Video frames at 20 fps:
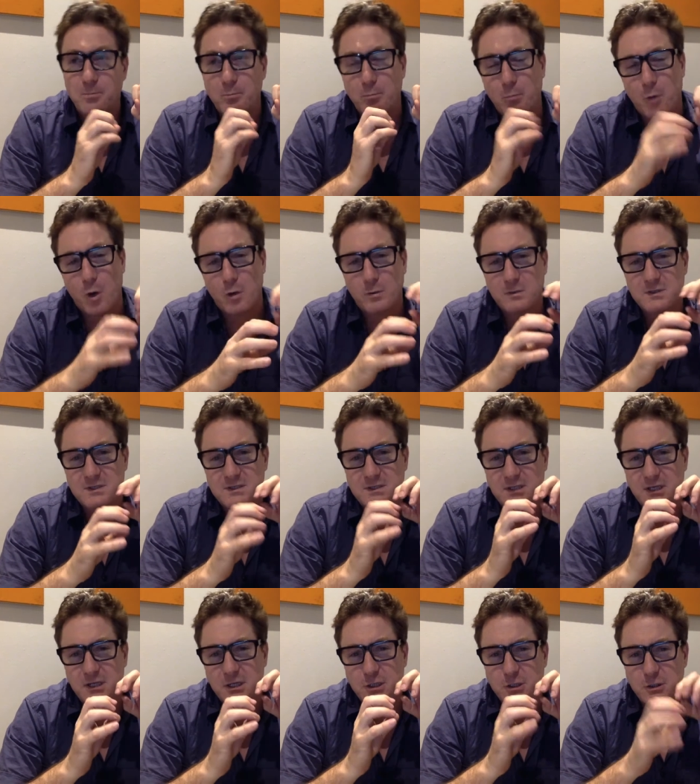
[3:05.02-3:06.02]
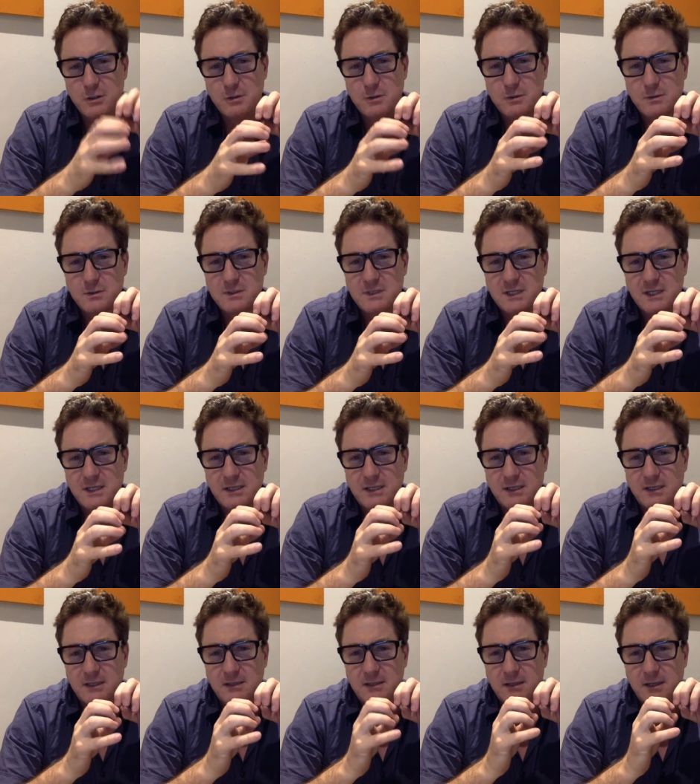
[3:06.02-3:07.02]
malts that are used in
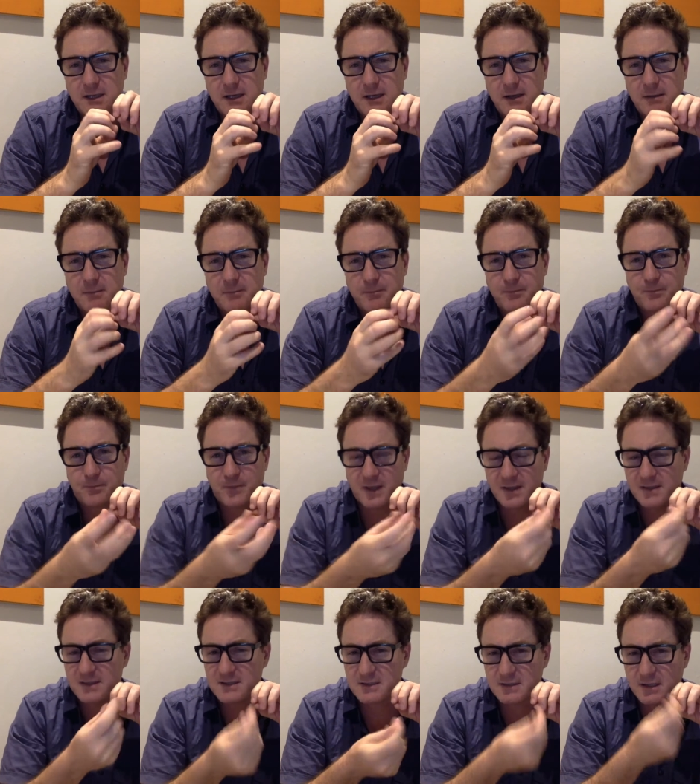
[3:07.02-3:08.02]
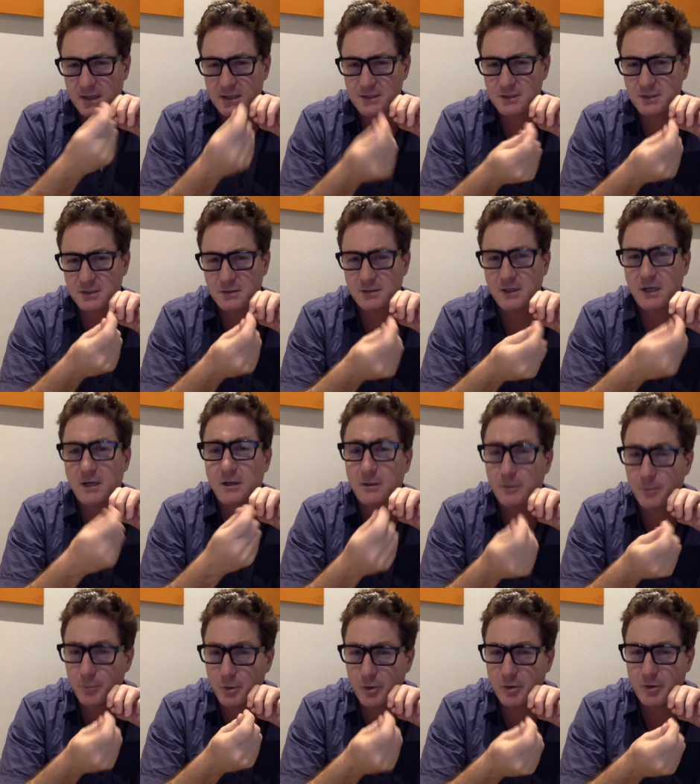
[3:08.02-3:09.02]
the selection and
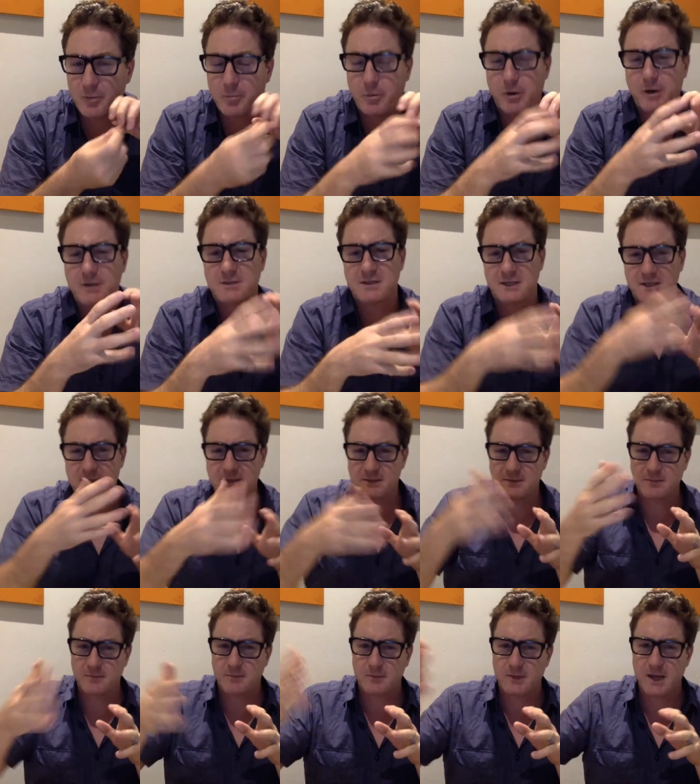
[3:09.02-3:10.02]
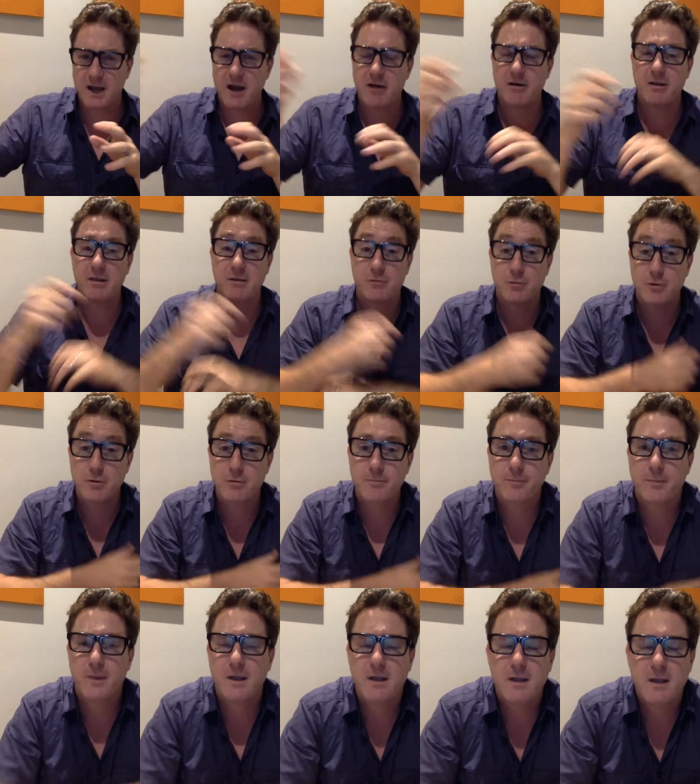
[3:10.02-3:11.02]
the brewing process carry through.
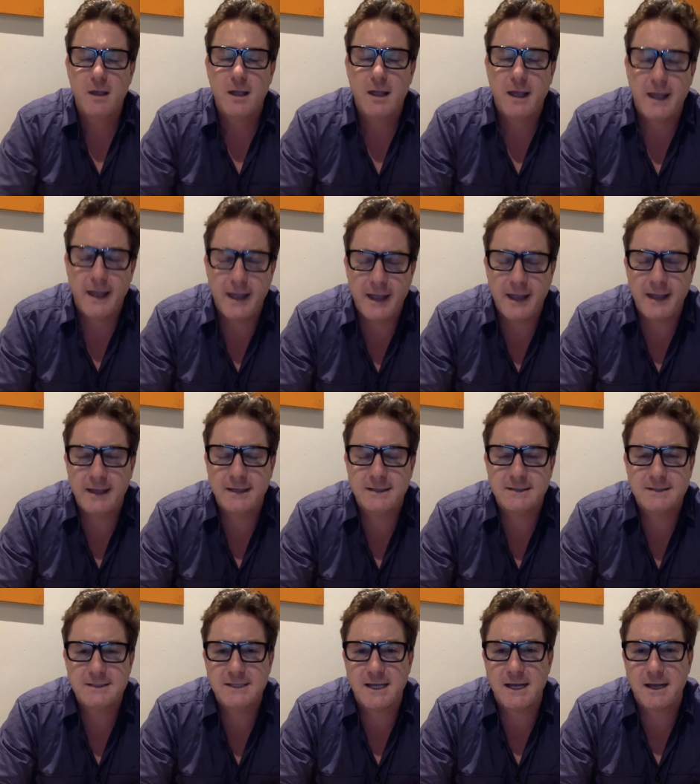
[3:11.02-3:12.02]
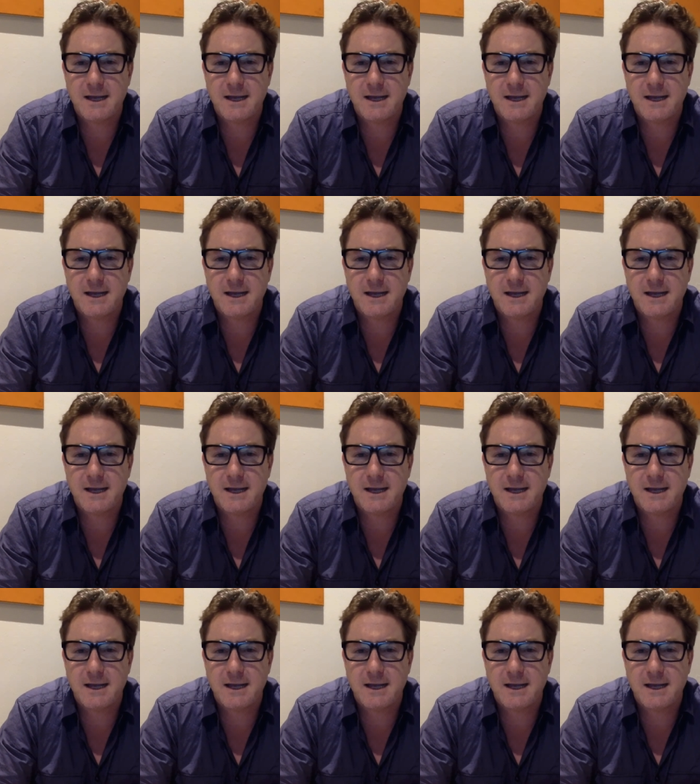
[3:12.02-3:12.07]
And